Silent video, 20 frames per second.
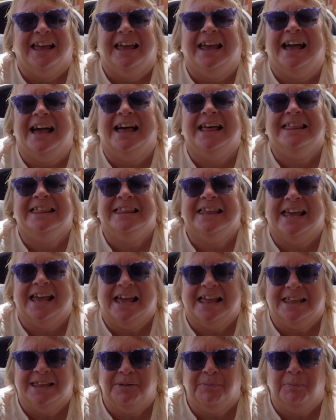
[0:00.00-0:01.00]
Yeah, The
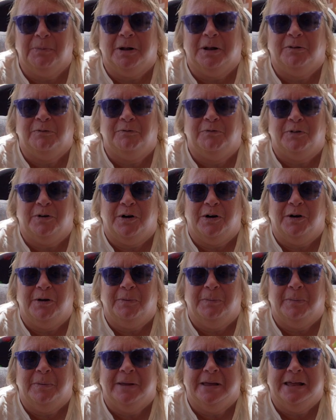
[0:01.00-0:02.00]
Animal
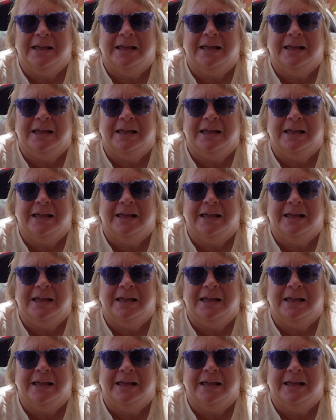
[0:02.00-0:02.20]
Farm.